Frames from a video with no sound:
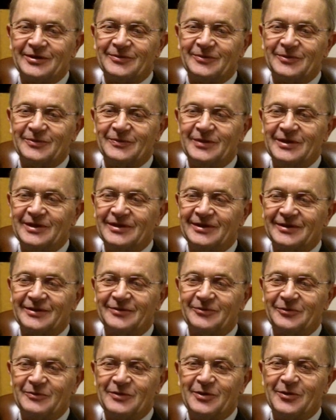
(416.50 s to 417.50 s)
think would be uh,
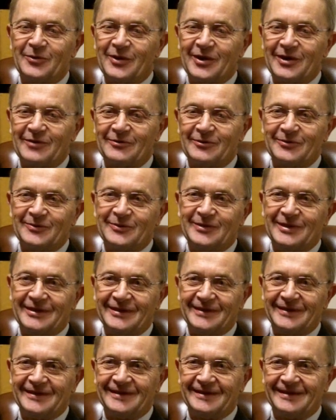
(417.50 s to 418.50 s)
would be okay with
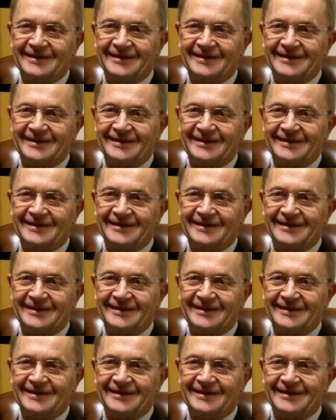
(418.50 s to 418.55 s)
me.